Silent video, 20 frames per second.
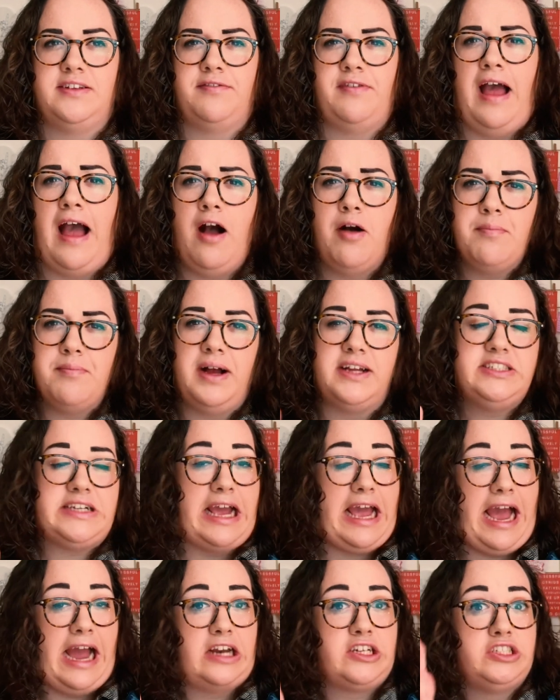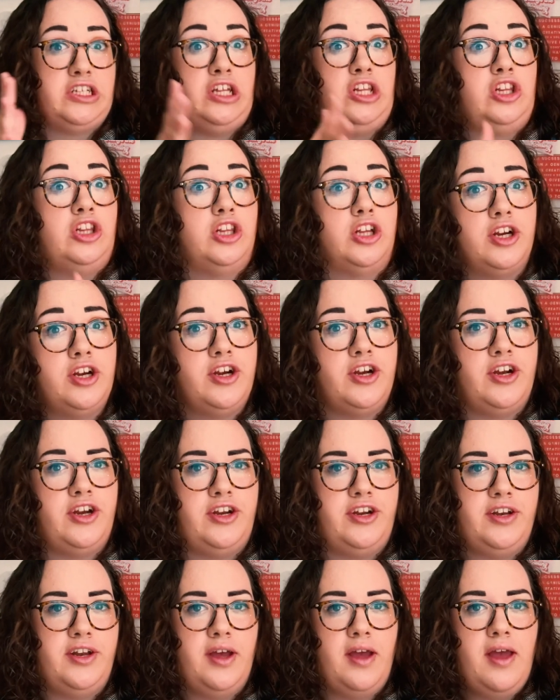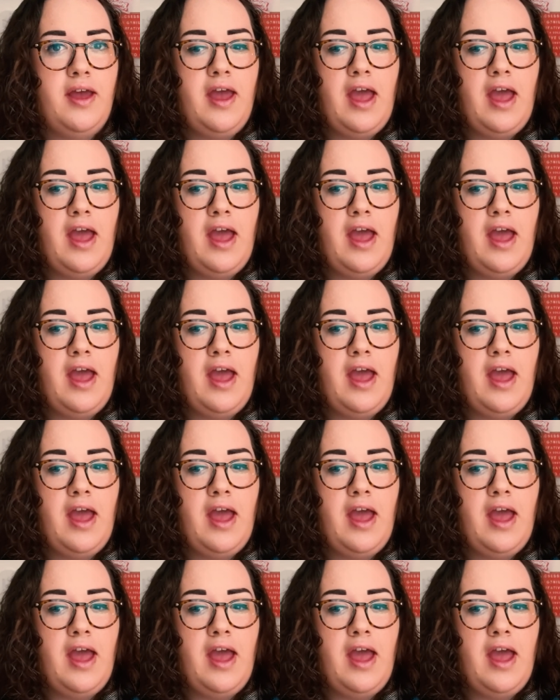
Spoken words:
of how much I actually learned